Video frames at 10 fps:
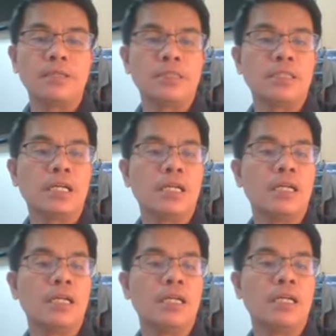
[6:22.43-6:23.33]

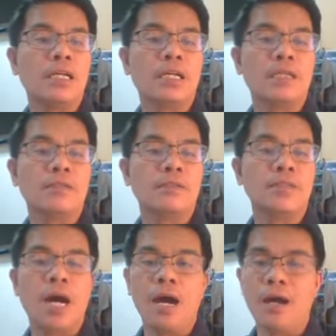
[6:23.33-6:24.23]

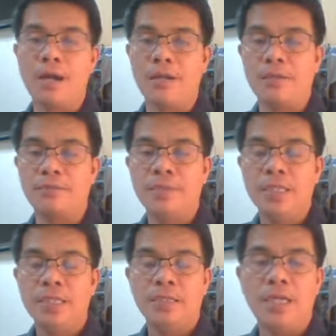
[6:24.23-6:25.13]
the R.
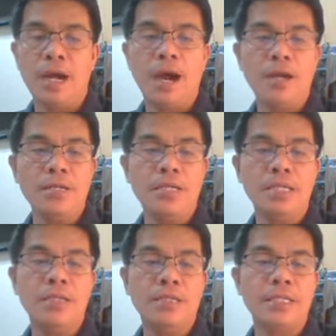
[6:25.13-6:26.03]
The R
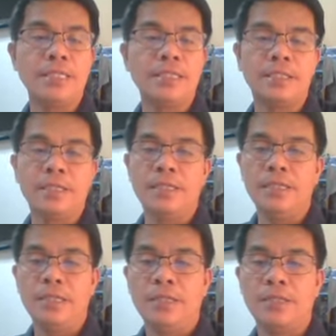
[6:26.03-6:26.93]
here is the
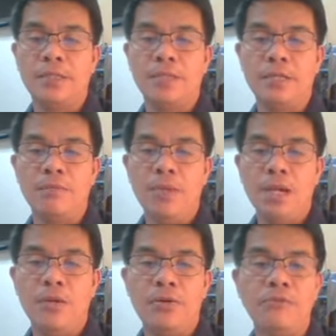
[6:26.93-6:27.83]
term
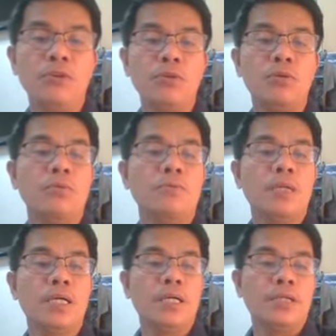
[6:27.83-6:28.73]
review.
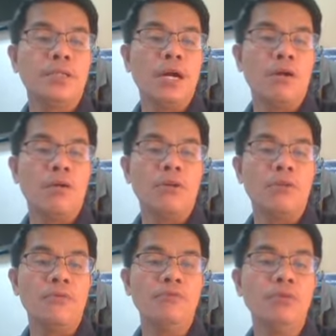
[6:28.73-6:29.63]
Now
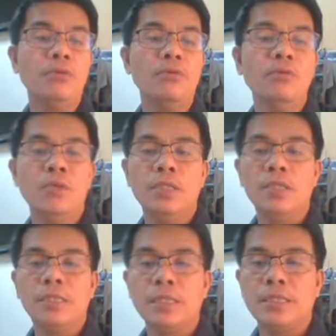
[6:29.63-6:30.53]
review
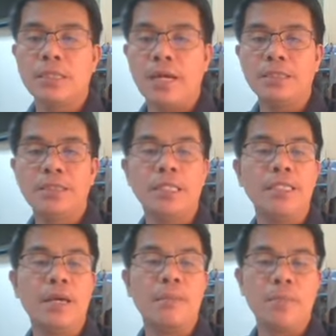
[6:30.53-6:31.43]
is actually it's